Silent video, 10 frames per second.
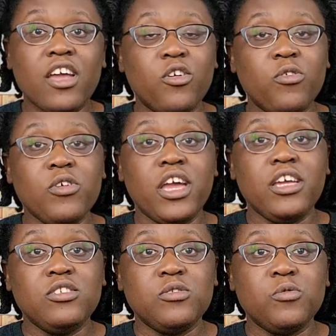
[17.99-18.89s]
and
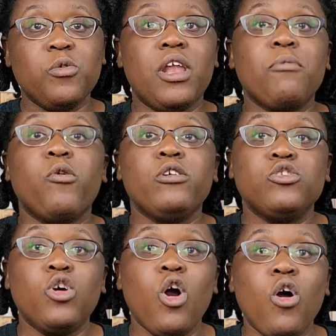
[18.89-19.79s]
create what I'm
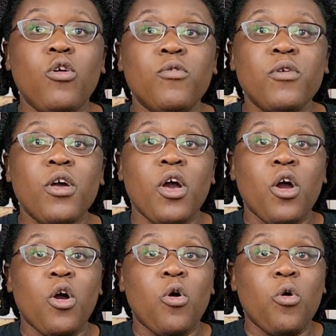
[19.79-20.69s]
going to call
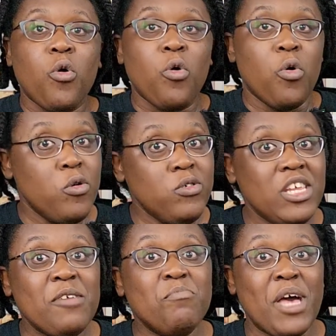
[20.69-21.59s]
Who
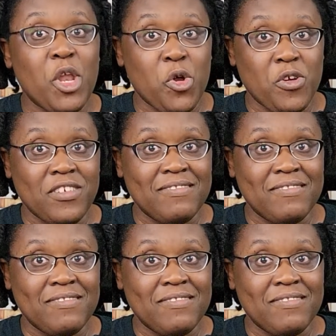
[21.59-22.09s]
Did It Better.